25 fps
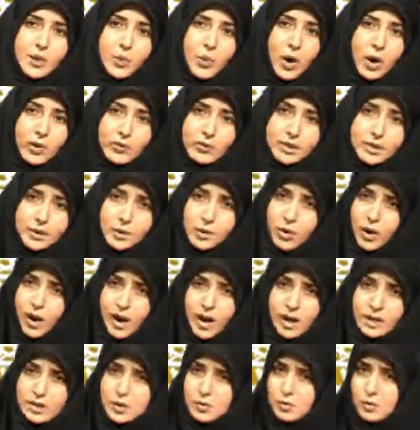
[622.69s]
to our
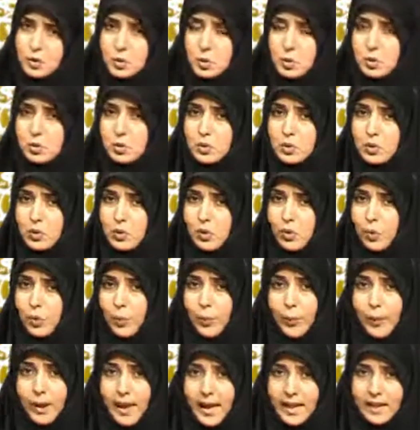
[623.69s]
du'as. We don't know
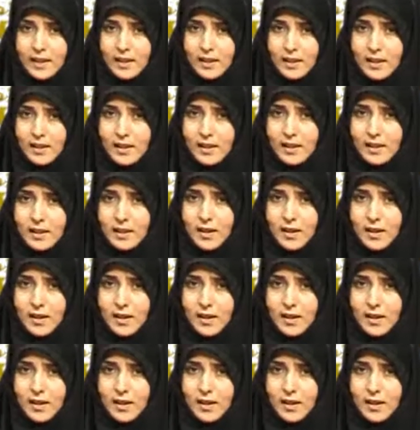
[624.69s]
when.